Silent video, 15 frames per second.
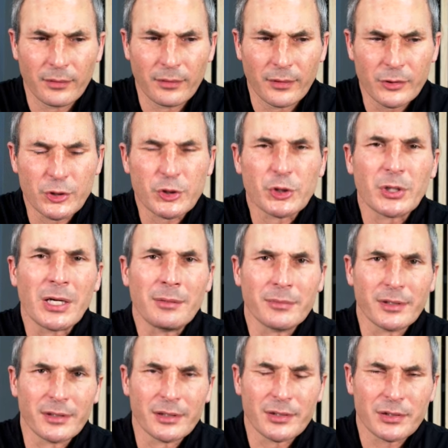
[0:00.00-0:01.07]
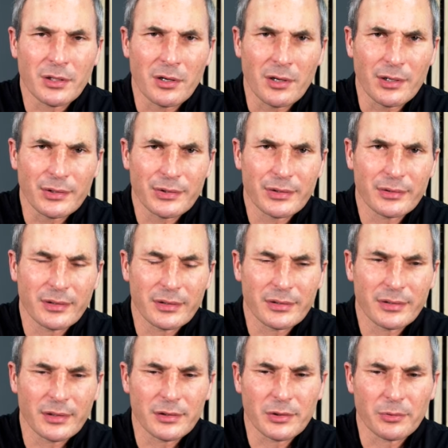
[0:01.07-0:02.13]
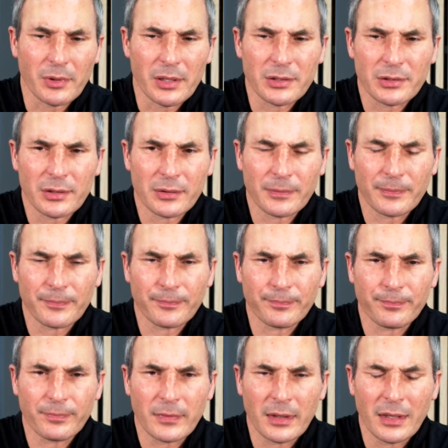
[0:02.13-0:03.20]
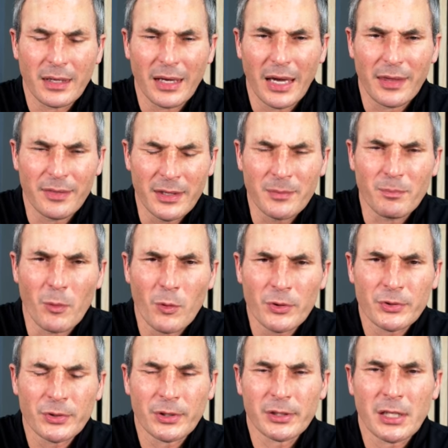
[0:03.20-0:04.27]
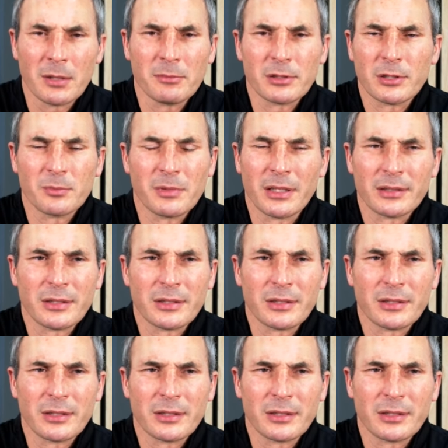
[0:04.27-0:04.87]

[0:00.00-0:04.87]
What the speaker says: There's trauma that's caused this situation. And then more started coming to me.